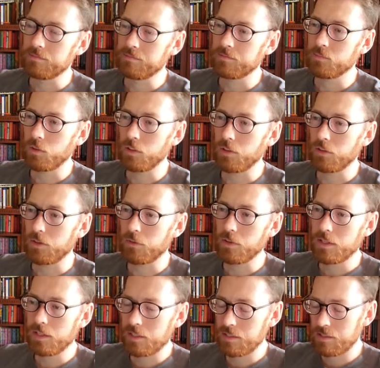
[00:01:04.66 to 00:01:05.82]
Well, there are three
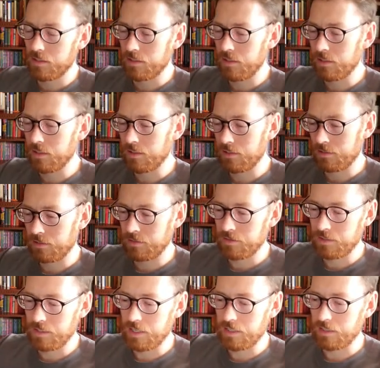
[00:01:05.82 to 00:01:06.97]
things that you need to
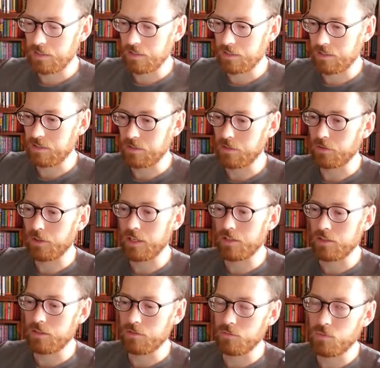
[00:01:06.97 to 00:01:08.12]
take into
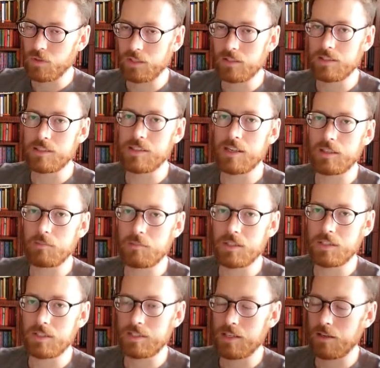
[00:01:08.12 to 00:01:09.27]
consideration when setting
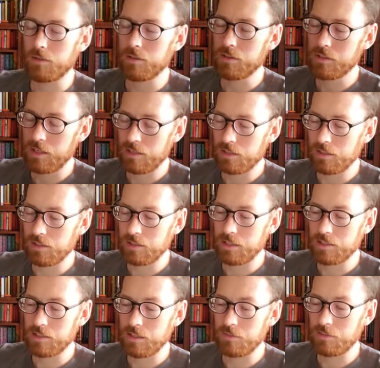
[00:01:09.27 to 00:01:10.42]
business hours, and
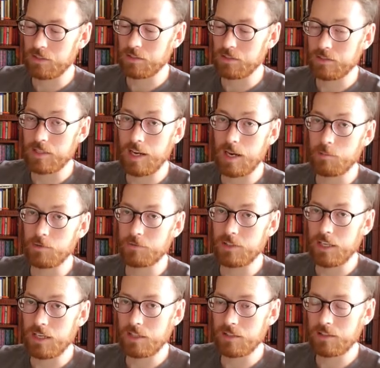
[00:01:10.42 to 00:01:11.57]
that's obviously time of
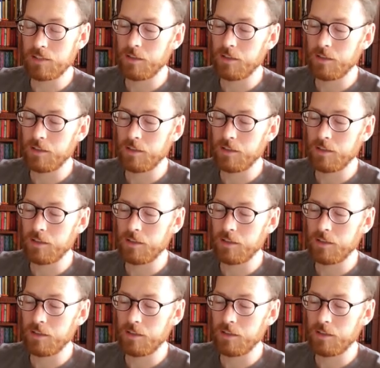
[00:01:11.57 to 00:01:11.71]
day,